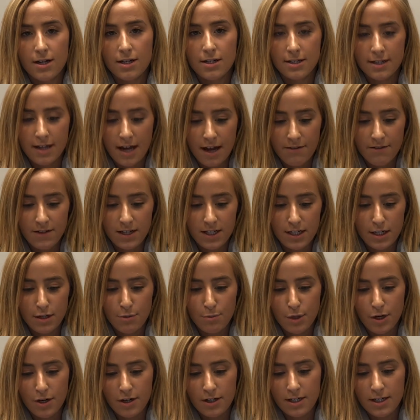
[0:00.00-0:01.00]
Diving
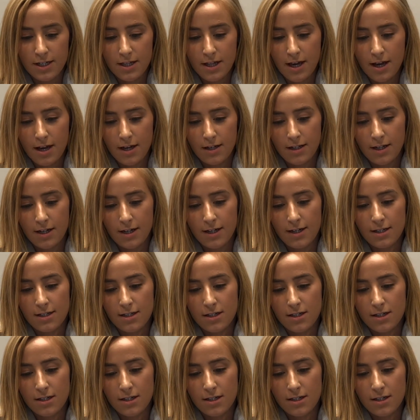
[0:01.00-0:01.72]
deeper into the onion and